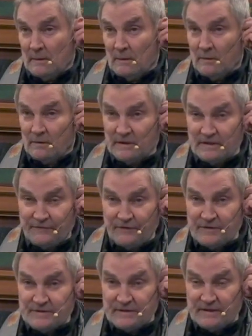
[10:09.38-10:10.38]
or at least
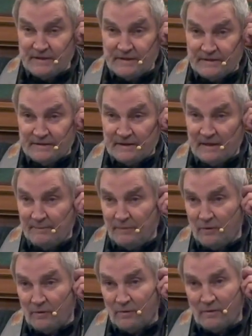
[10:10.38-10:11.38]
first sitting in a
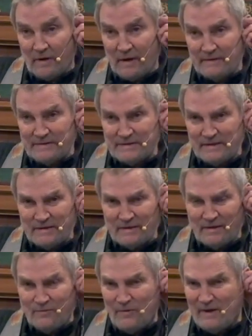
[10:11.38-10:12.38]
temple, I
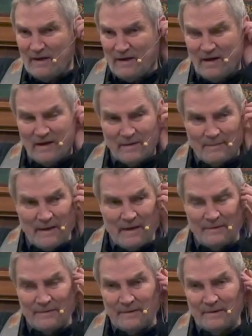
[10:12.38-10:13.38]
read a lot
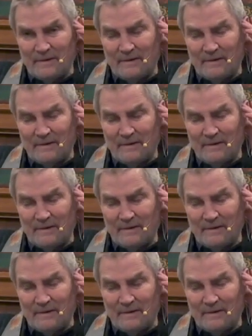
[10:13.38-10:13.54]
about